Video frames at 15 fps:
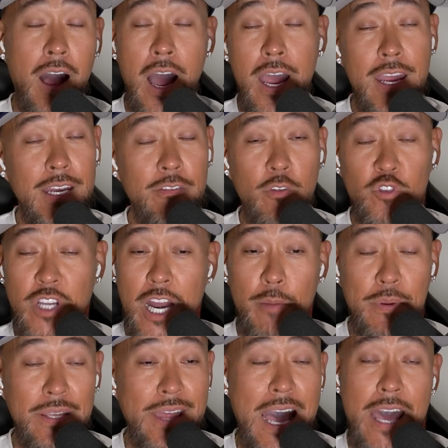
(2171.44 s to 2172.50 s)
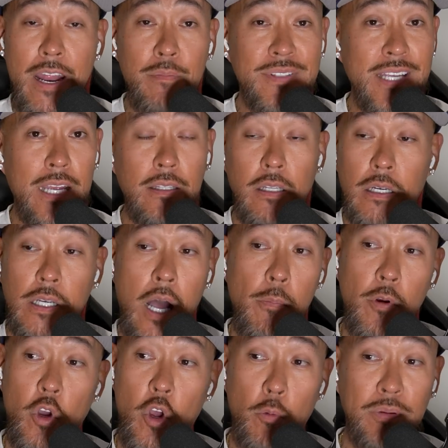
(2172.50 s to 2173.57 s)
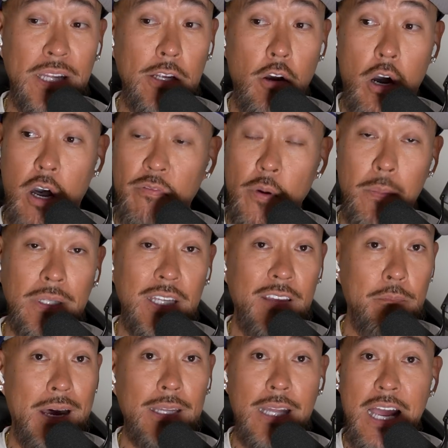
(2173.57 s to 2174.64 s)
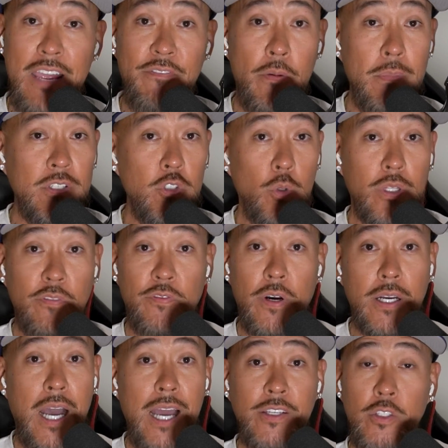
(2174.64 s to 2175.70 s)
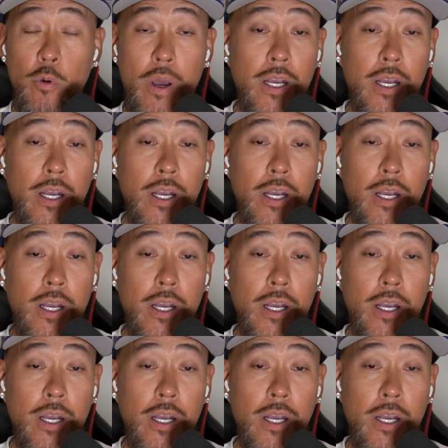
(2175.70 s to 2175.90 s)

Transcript: I ain't even trying to be that. I'm saying, look, I'm gonna go play golf. I'm gonna live my life. I'm gonna do what the fuck I do.